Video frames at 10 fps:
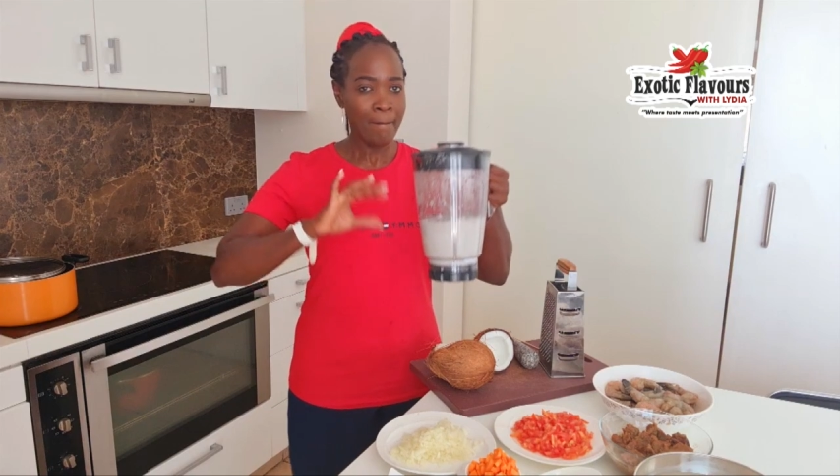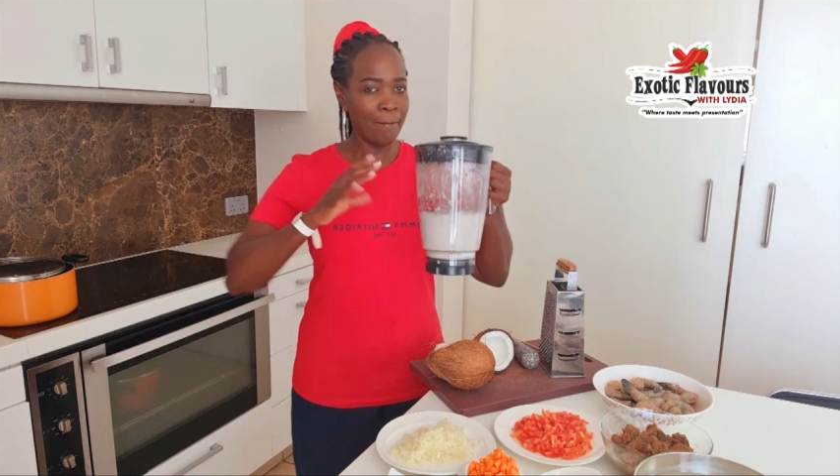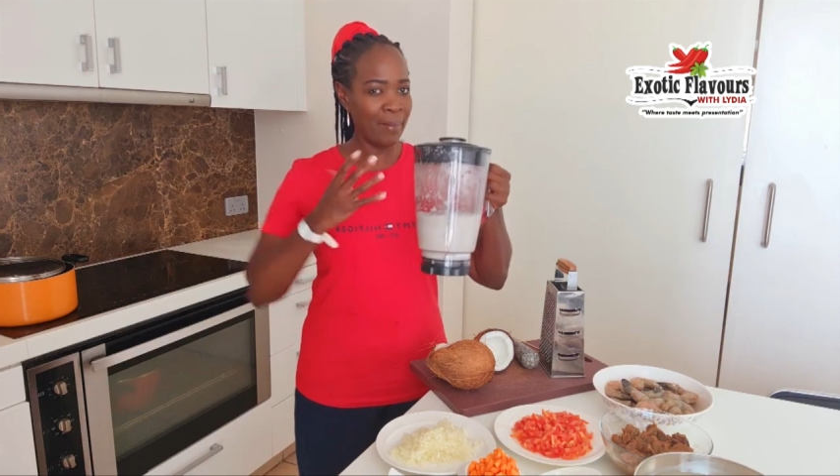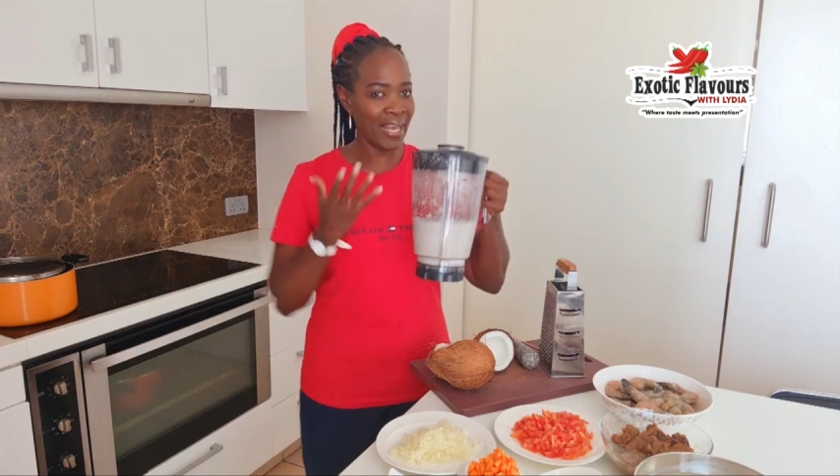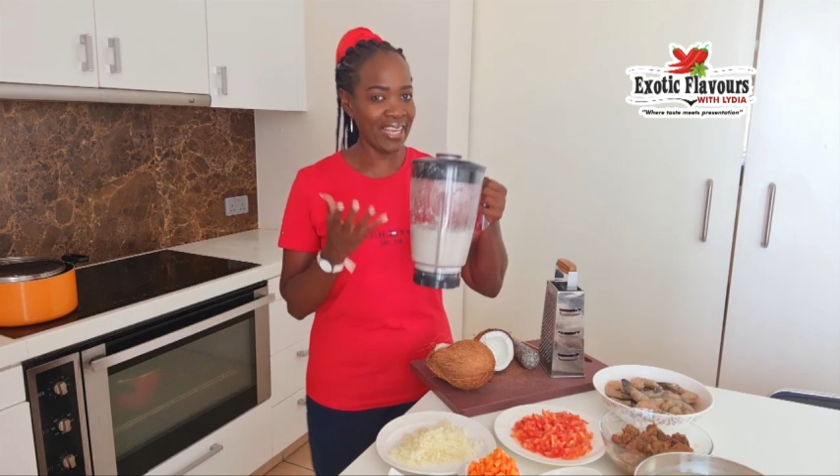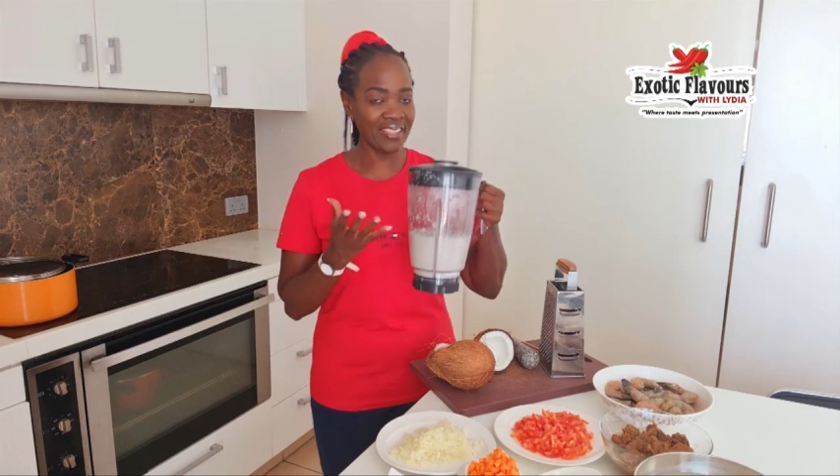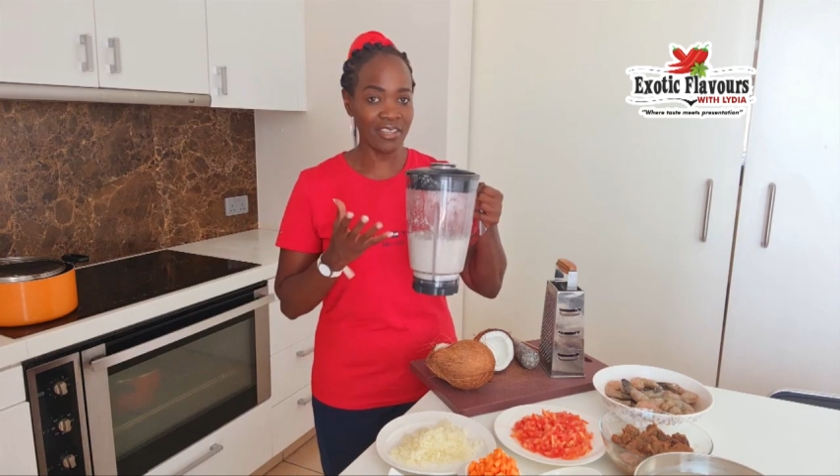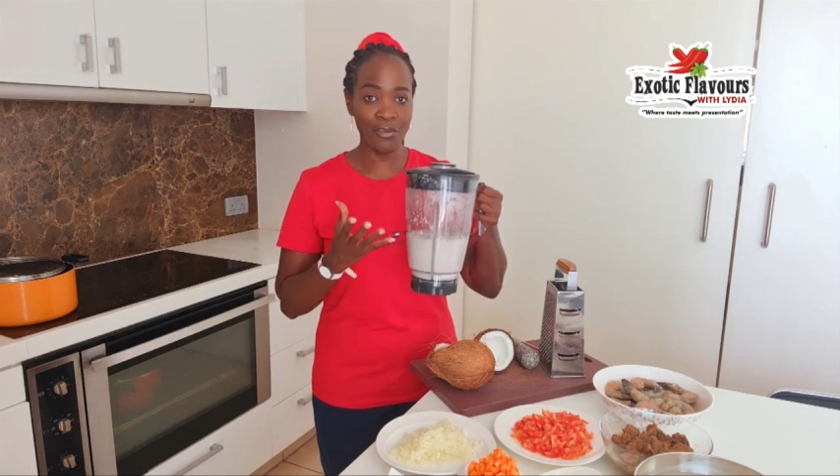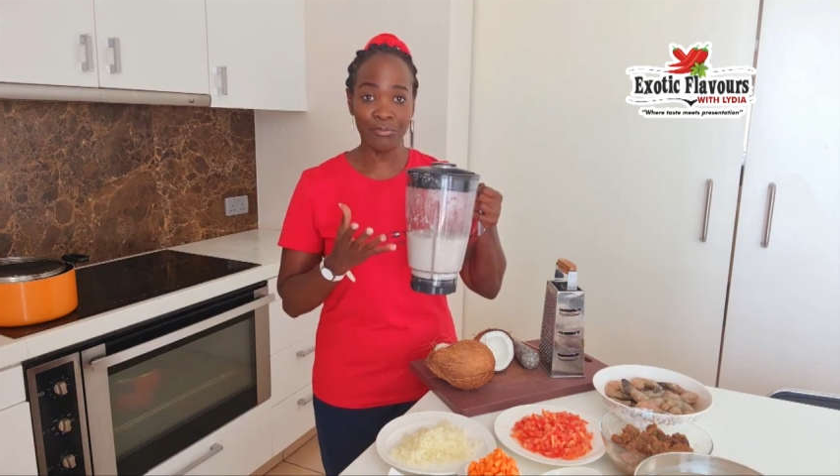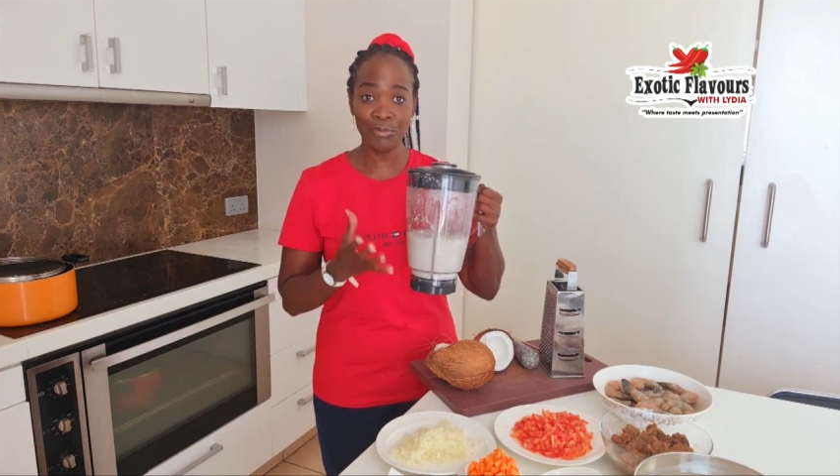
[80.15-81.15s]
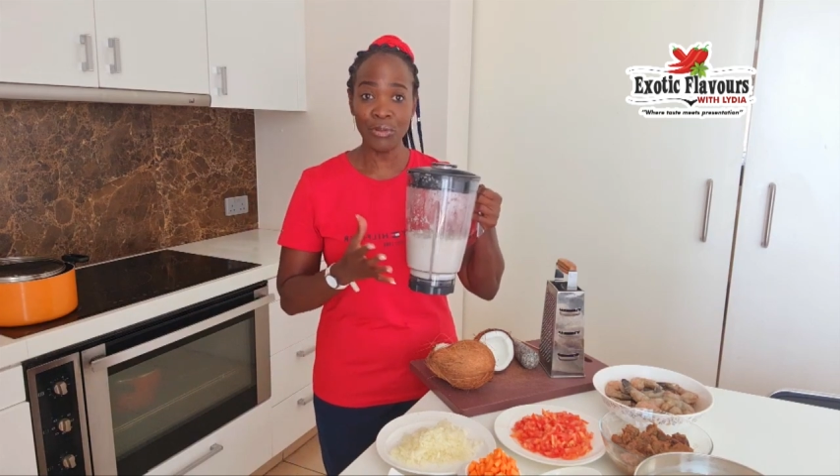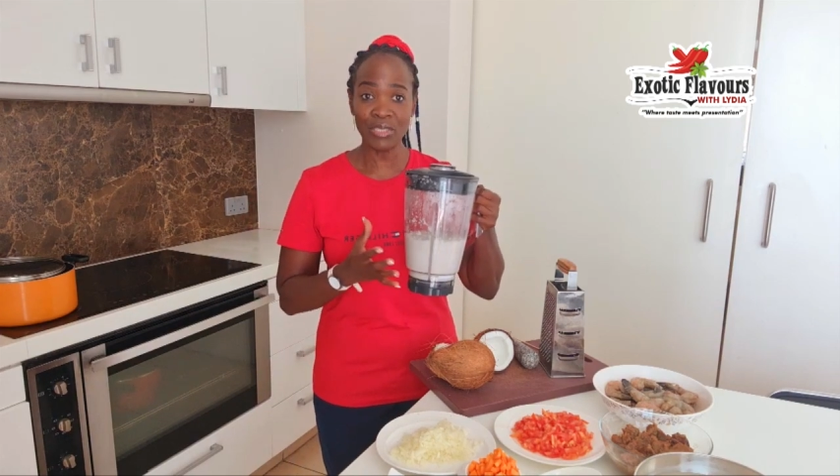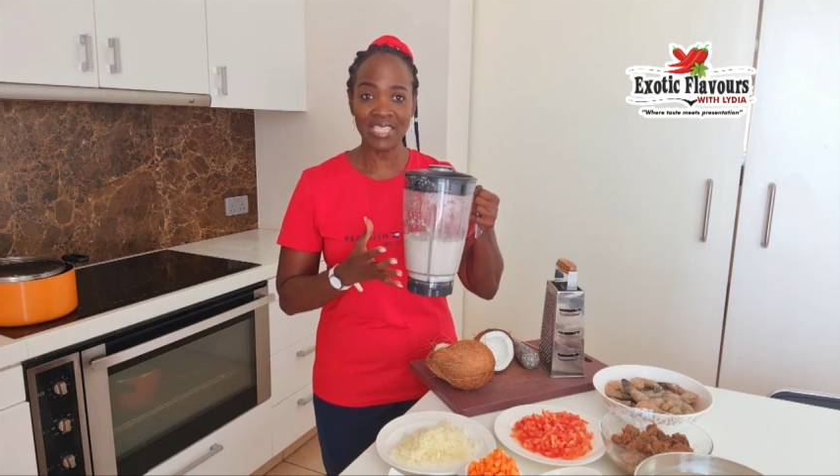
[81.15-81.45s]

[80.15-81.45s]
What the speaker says: blend a few